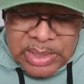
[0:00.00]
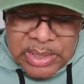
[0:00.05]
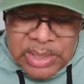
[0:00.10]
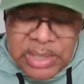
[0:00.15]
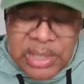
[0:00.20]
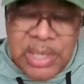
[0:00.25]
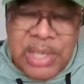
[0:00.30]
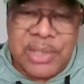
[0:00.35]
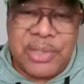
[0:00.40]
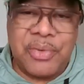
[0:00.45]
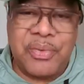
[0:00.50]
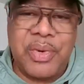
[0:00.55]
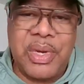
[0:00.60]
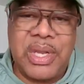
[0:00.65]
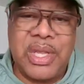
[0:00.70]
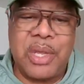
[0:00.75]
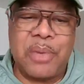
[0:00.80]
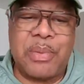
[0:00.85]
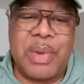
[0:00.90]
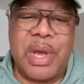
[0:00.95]
it's really
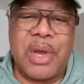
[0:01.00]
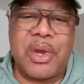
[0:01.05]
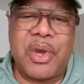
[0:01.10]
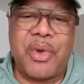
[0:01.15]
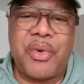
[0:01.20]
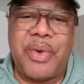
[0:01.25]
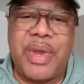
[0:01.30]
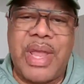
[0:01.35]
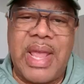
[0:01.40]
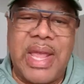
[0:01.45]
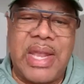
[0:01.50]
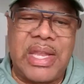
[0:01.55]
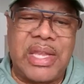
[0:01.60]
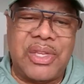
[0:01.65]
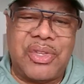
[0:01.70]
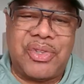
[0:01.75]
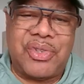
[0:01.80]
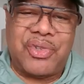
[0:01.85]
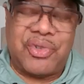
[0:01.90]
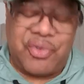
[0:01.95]
about creating
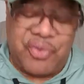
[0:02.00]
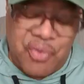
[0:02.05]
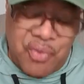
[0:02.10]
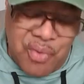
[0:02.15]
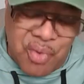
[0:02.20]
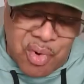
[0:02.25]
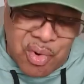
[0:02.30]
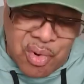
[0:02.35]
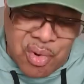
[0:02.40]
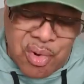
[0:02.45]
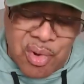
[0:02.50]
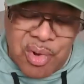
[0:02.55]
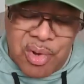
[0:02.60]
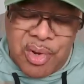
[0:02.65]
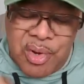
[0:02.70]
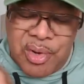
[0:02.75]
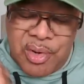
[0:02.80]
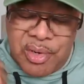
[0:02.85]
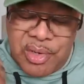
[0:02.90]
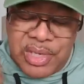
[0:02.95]

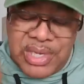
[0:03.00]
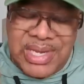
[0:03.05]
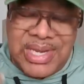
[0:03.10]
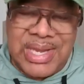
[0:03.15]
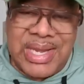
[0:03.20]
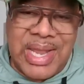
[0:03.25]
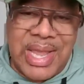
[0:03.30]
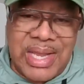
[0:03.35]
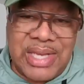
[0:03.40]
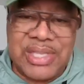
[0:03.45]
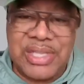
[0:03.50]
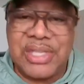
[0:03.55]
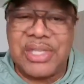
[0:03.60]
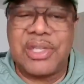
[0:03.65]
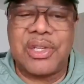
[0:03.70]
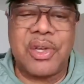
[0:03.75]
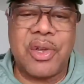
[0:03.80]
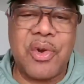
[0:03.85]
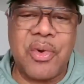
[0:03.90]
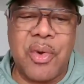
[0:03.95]
stronger connections
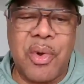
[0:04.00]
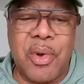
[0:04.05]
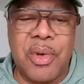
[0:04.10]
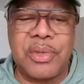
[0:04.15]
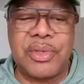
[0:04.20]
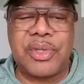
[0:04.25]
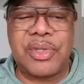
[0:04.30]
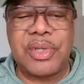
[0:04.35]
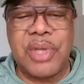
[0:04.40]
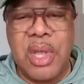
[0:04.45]
across